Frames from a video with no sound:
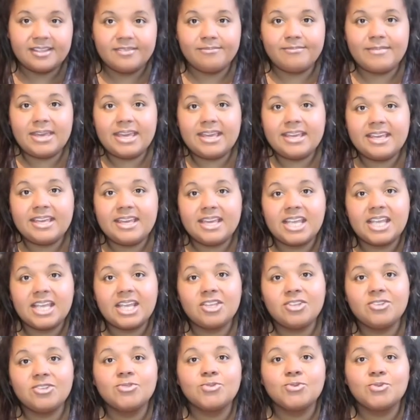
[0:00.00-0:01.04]

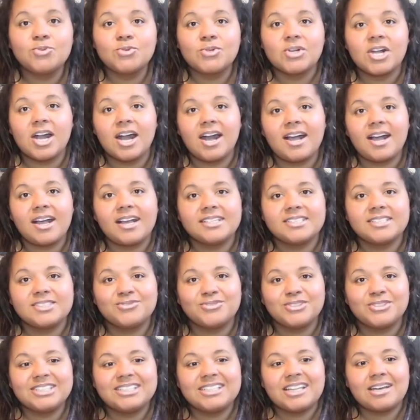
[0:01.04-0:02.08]
Making Yule cards
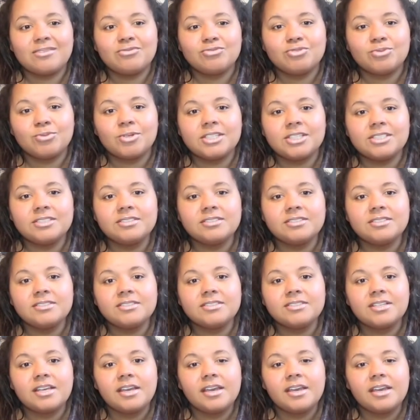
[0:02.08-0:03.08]
for loved ones.